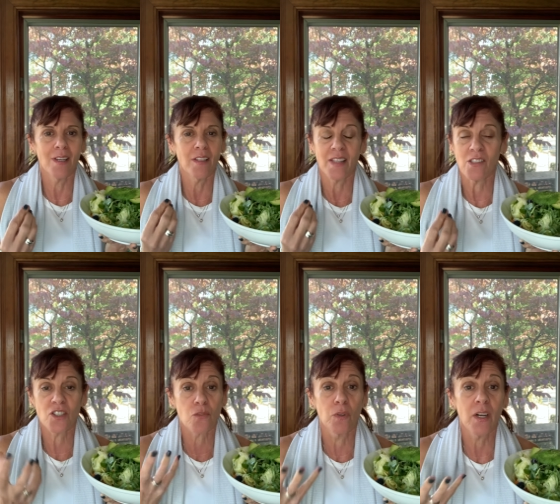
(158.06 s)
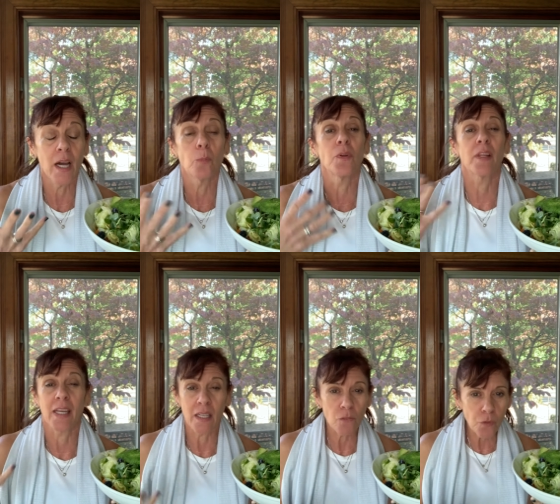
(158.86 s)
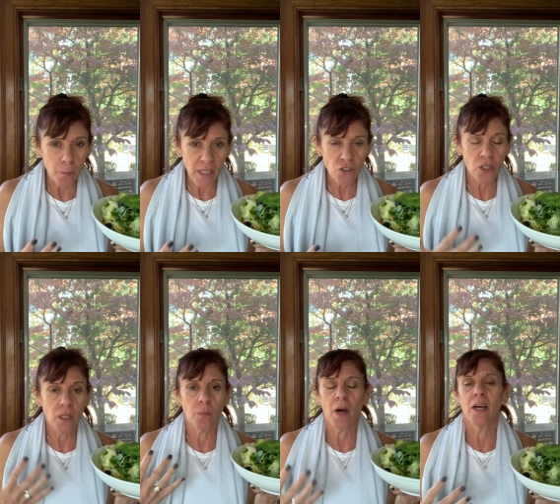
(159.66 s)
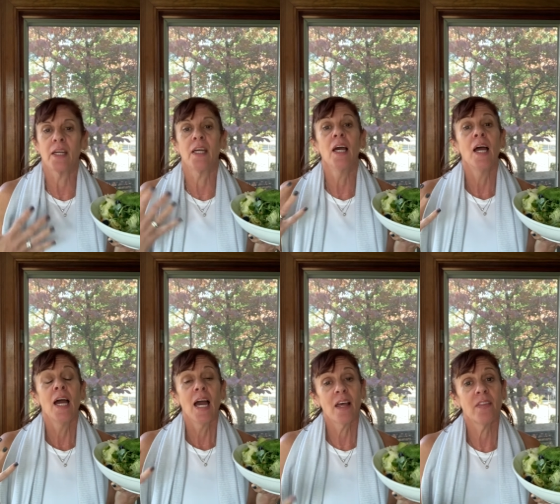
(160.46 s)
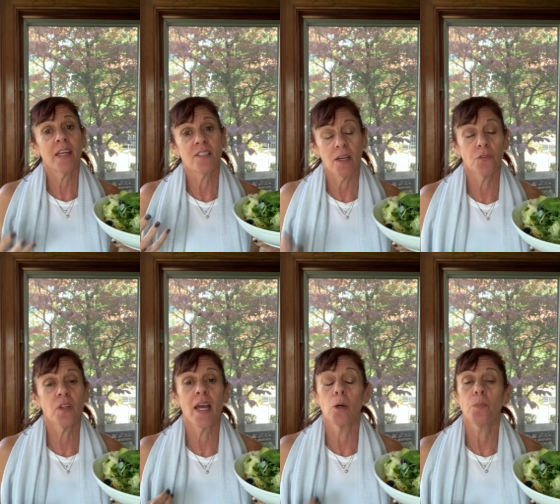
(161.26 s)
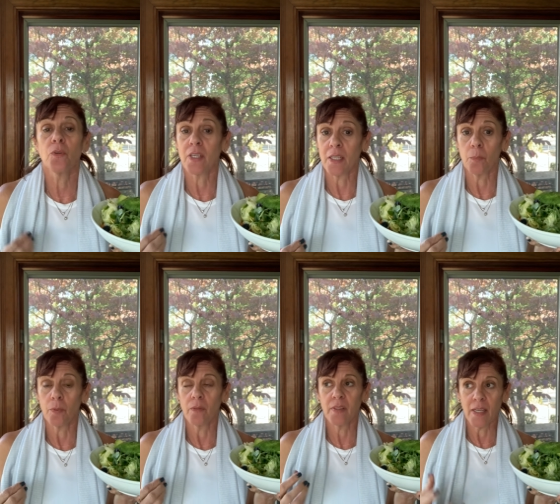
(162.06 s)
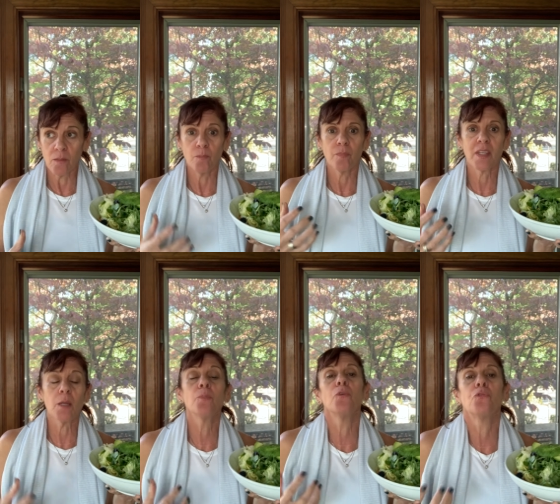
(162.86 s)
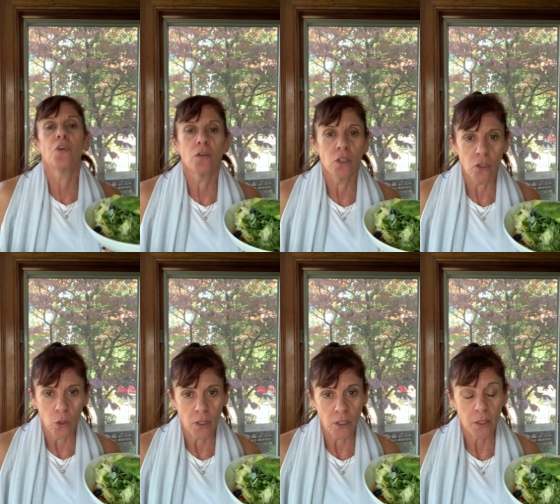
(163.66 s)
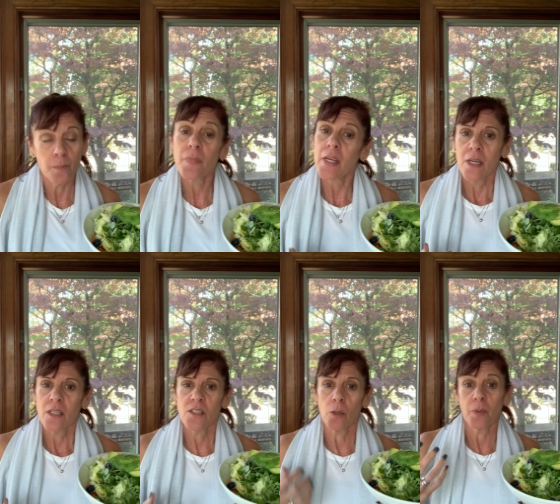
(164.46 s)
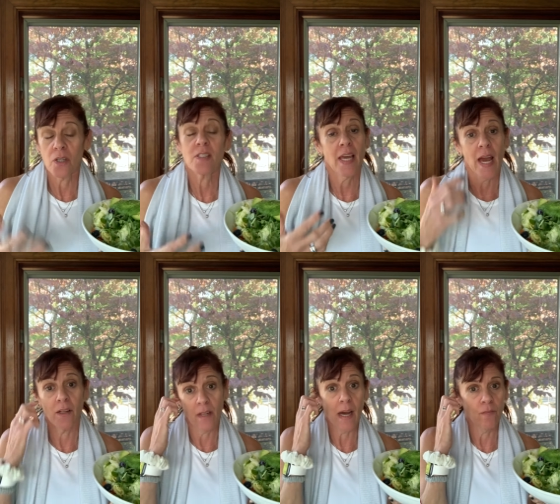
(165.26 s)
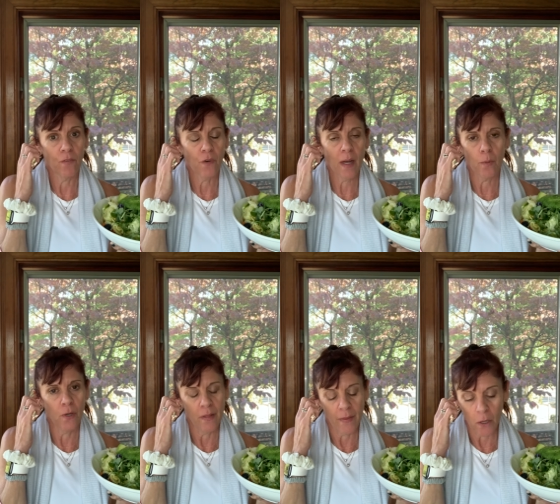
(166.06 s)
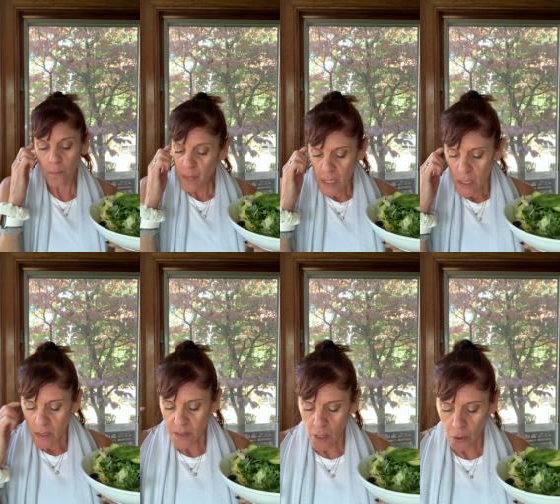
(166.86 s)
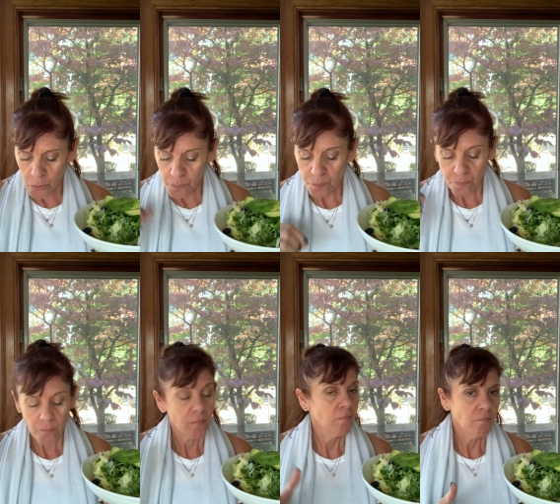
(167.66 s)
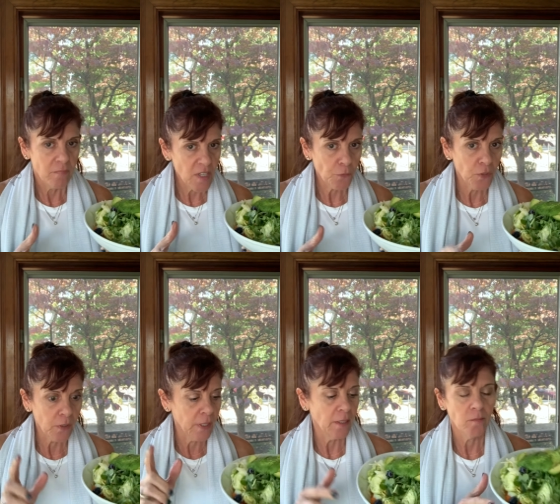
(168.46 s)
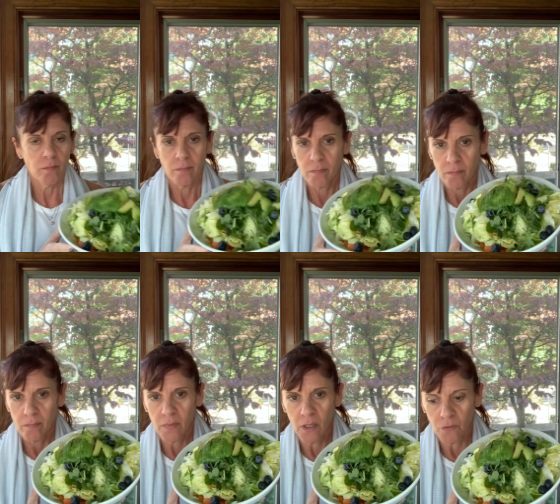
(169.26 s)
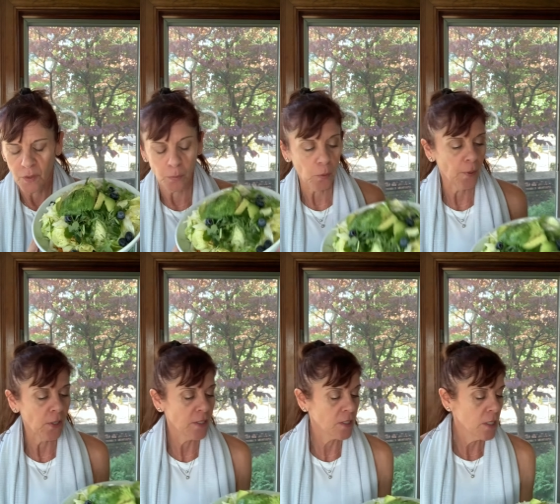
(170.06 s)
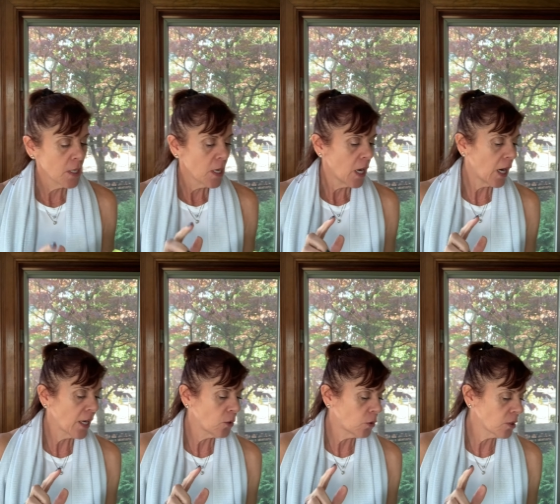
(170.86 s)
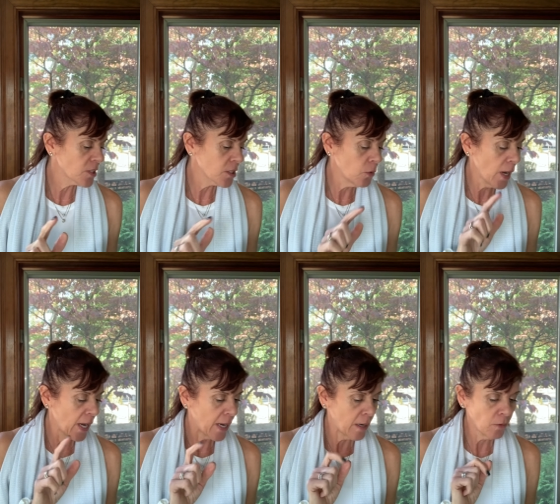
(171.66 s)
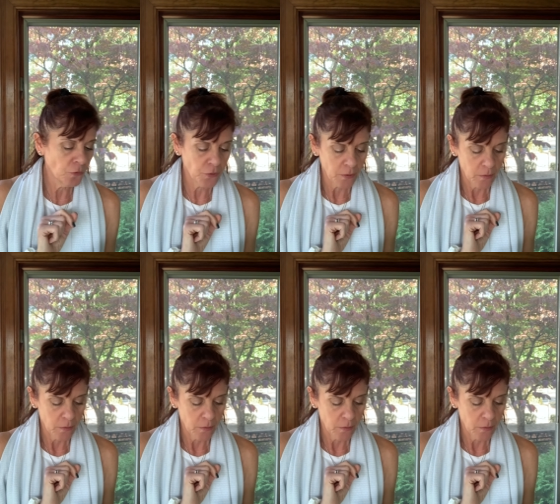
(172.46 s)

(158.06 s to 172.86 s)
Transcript: they just really help with like inflammation in the body and they definitely help you keep they keep you fuller longer so because they ha have the fiber in there so definitely love the blueberries i also have